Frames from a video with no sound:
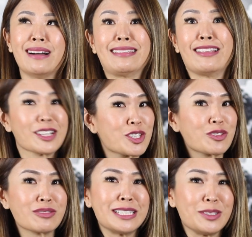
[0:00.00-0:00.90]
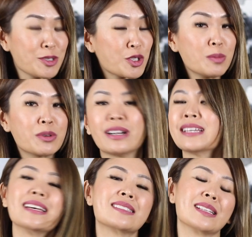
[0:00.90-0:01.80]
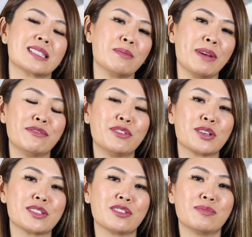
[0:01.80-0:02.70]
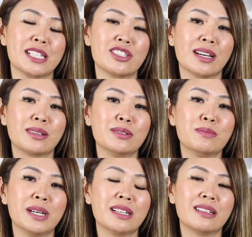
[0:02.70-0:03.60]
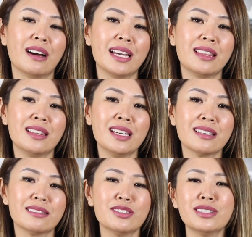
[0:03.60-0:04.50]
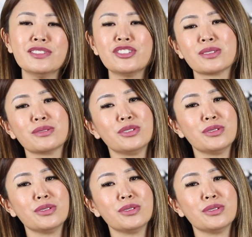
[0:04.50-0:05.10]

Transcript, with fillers: a luxury YouTuber, I guess that's the main focus of my channel, but I think not even just on